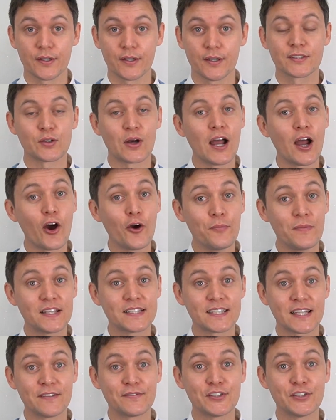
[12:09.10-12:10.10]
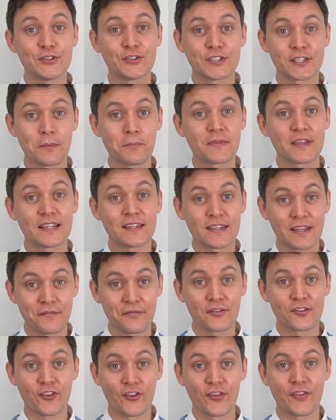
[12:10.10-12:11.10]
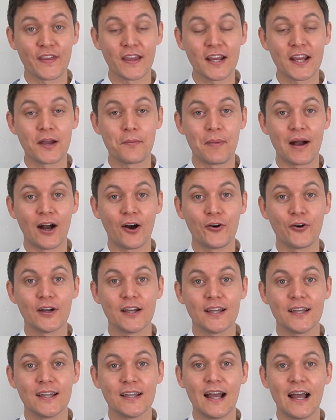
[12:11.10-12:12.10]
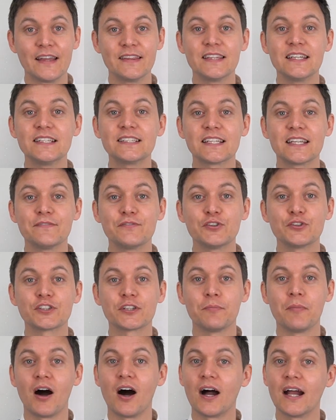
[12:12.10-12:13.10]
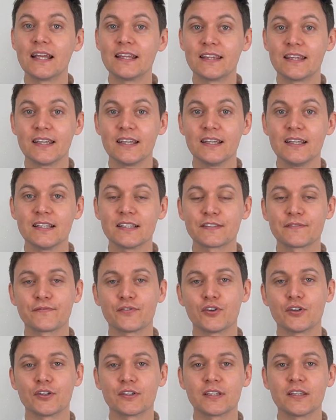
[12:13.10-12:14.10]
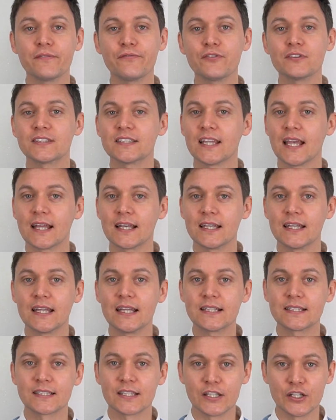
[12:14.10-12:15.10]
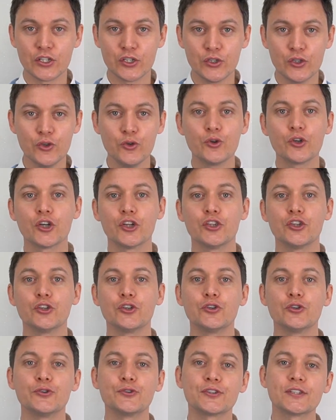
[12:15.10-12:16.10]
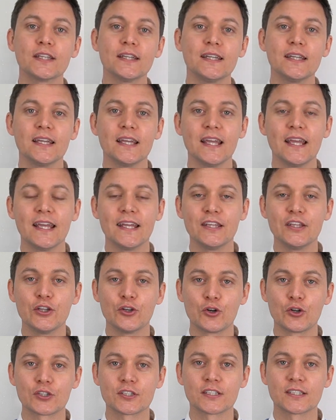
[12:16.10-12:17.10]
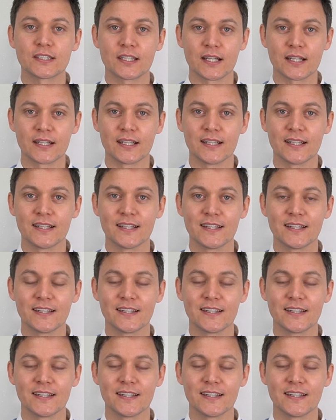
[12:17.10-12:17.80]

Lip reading: So I hope this gives you something different to think about, and these give you some ideas for different techniques that you can use in your study.